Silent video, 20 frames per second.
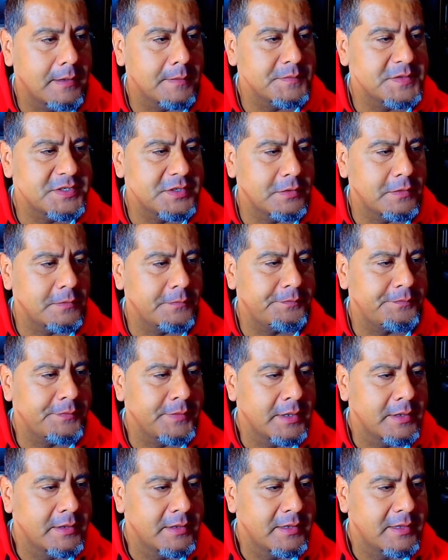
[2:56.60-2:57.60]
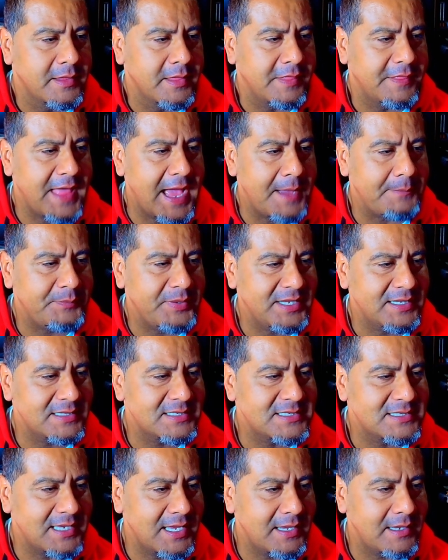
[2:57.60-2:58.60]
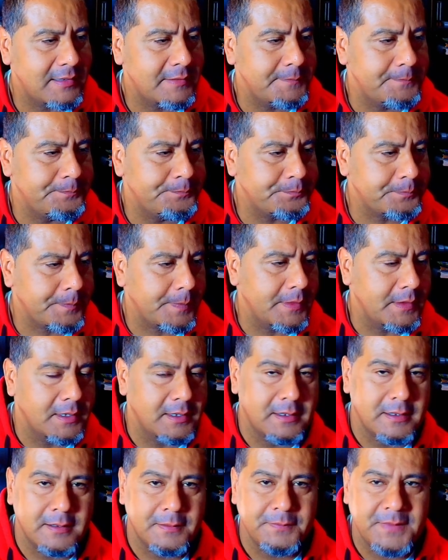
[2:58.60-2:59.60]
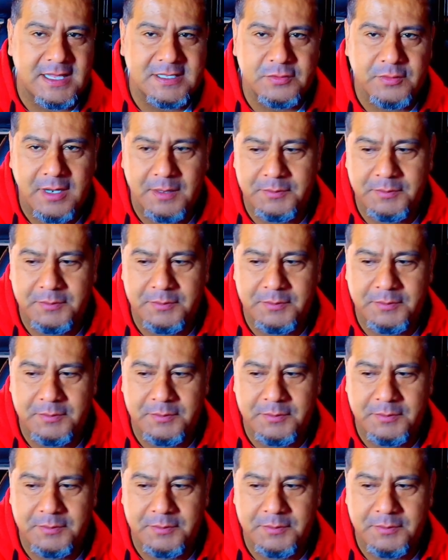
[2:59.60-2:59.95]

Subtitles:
So that being said, that's what